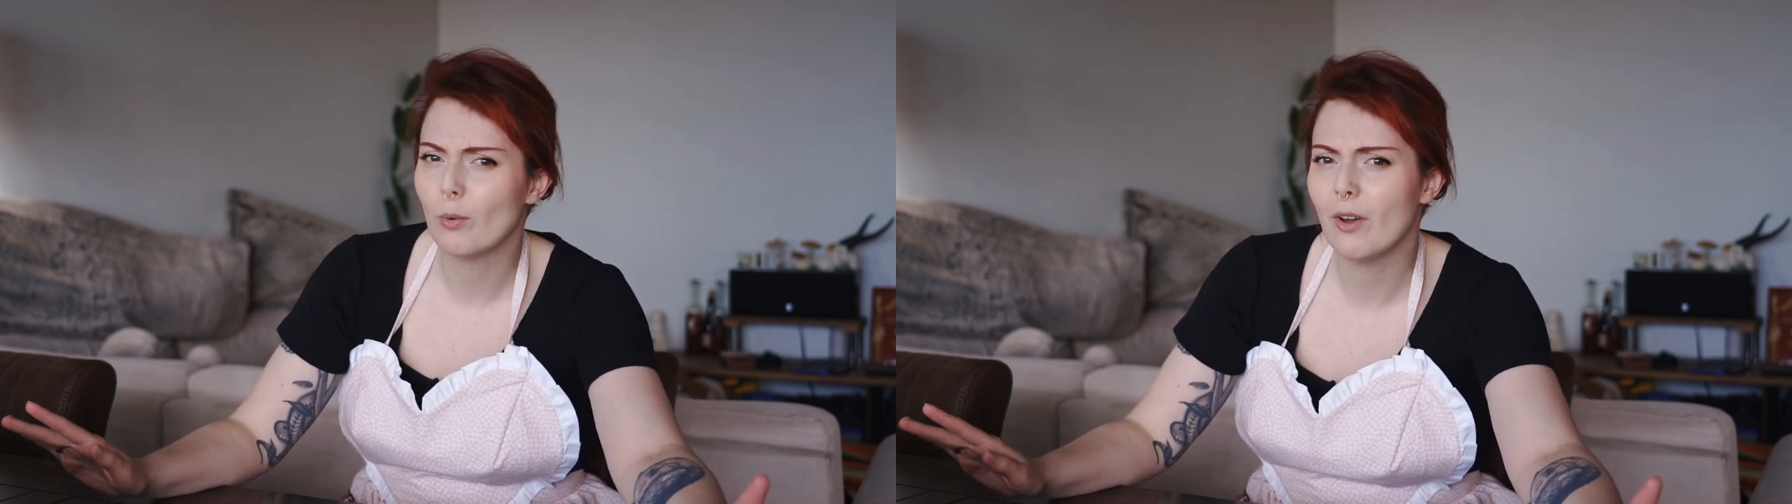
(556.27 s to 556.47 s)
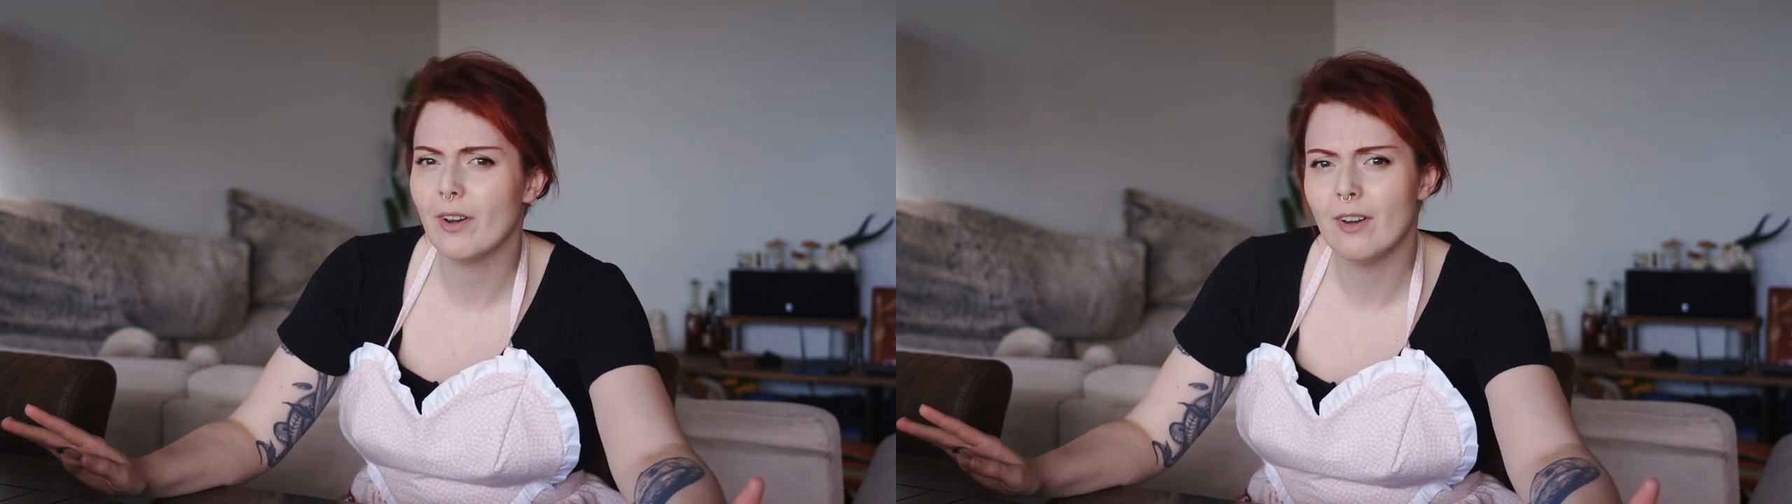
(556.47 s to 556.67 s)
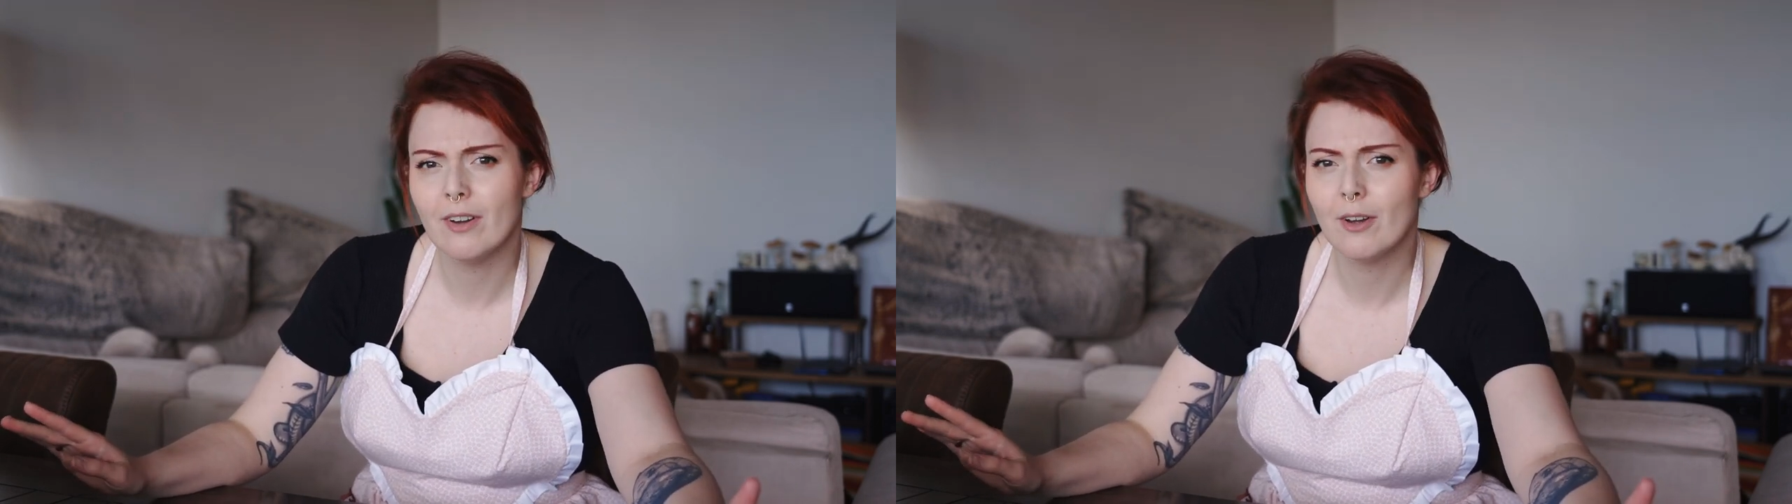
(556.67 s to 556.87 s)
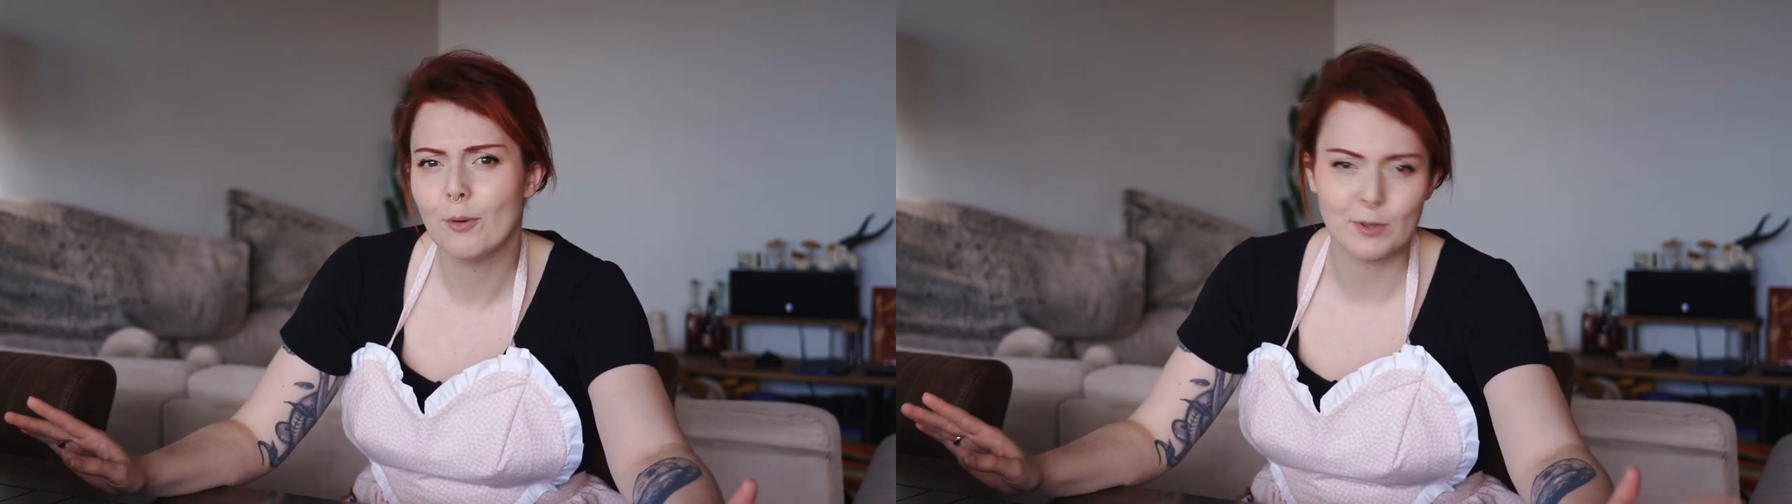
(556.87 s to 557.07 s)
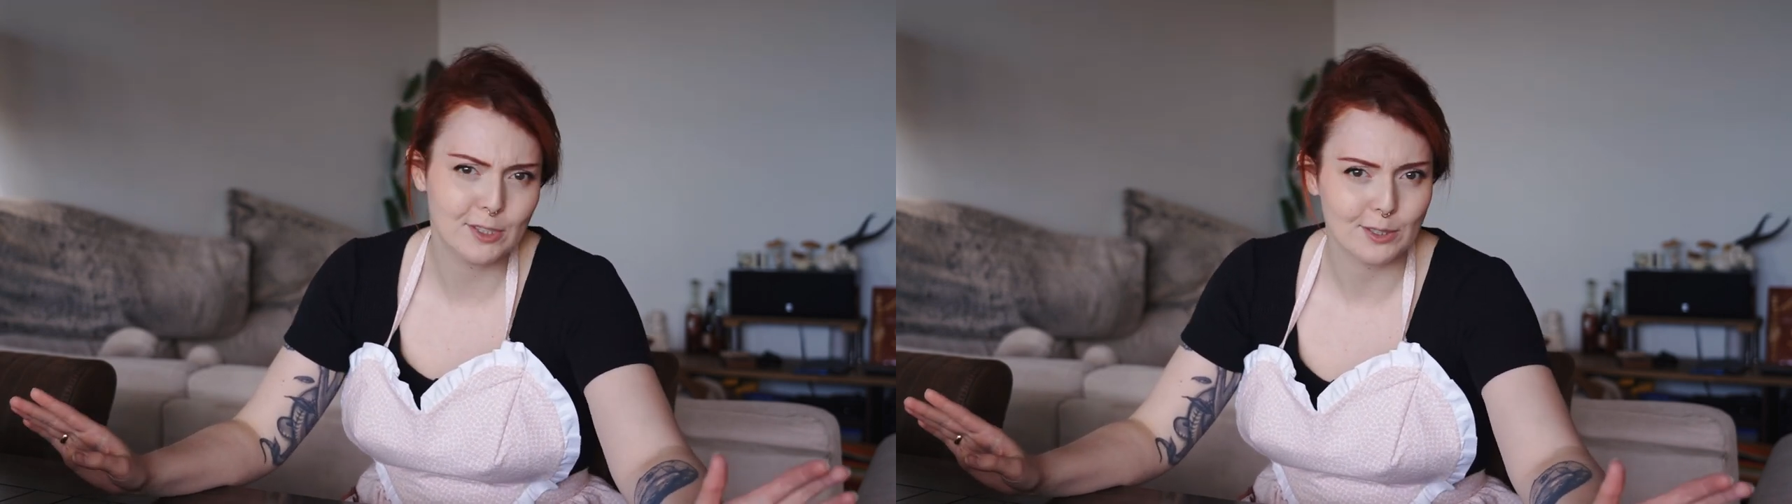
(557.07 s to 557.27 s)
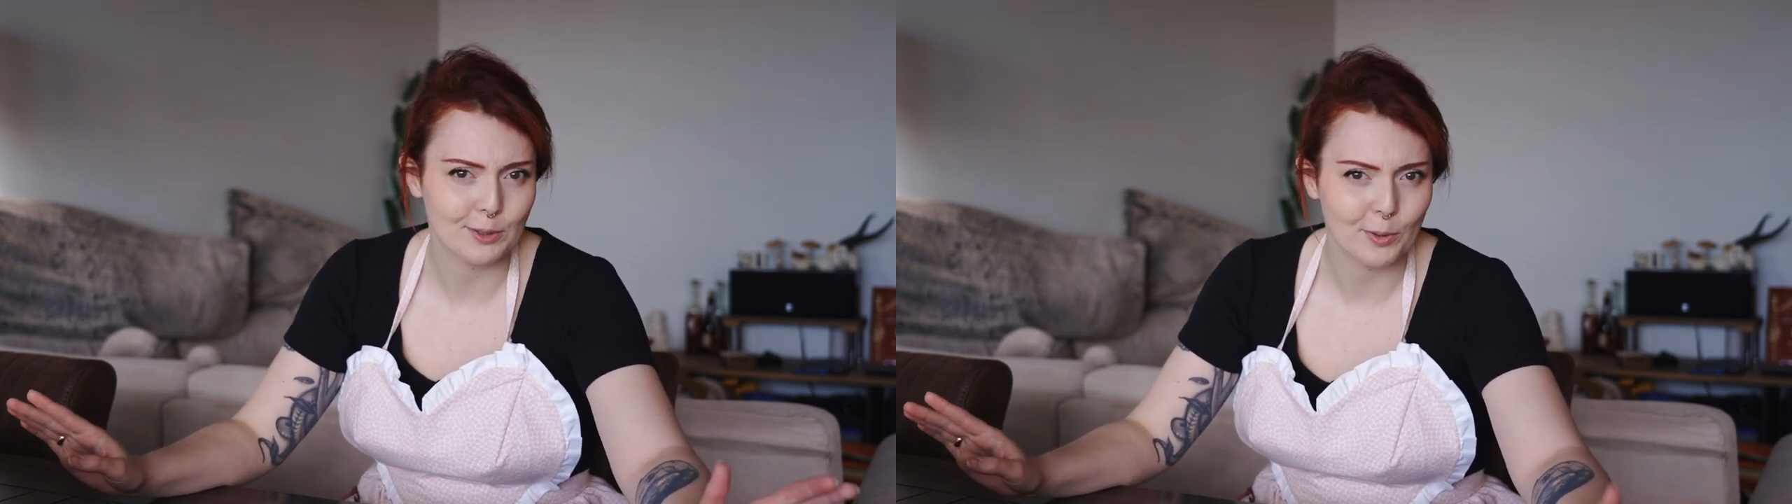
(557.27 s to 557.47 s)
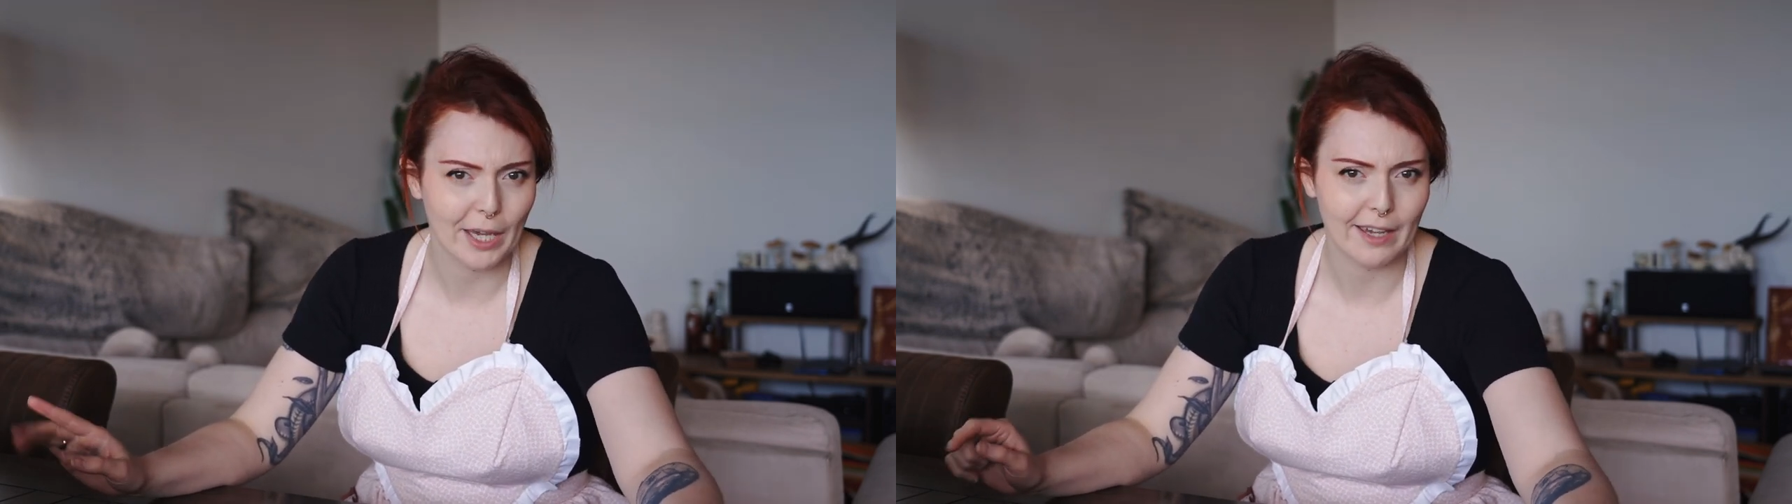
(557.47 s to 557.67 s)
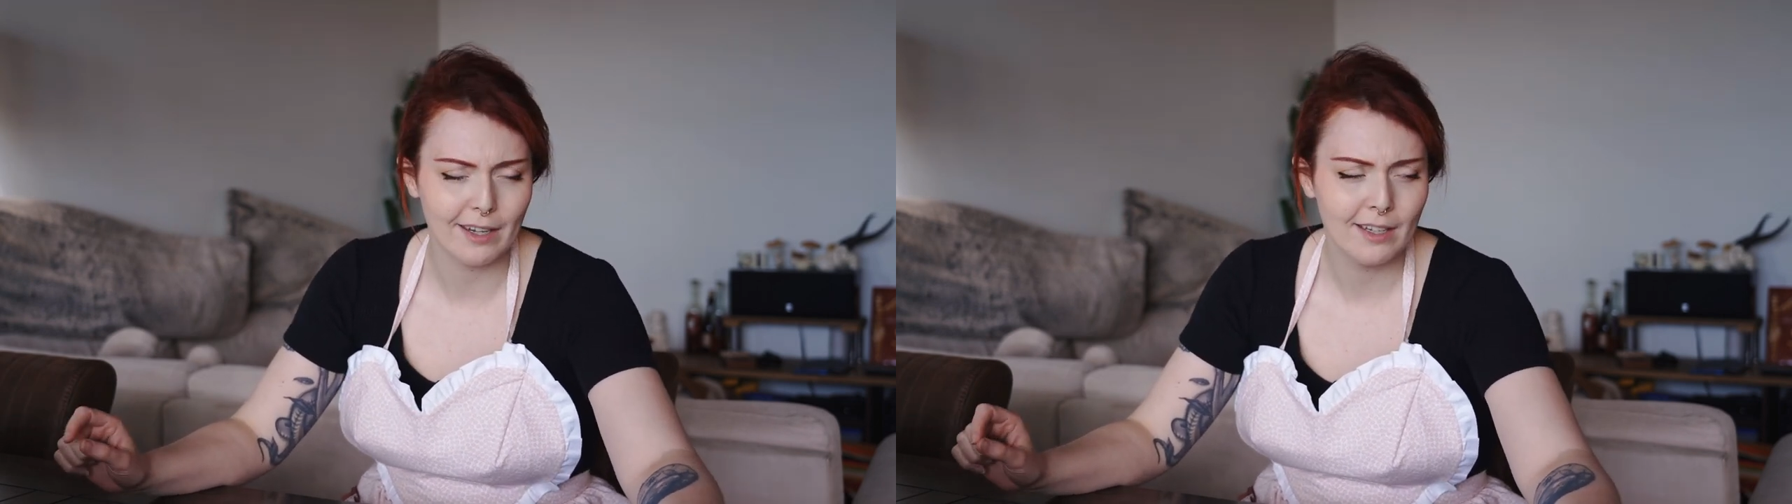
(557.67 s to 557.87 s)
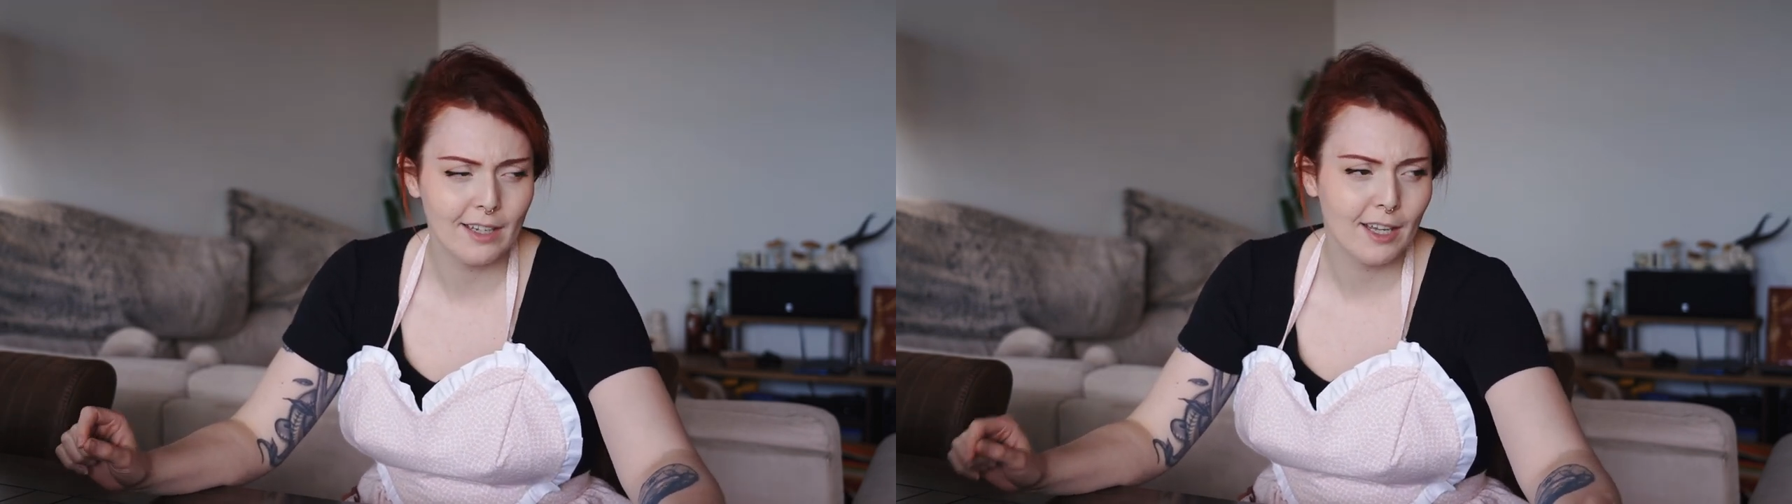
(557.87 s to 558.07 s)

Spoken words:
one, which is okay.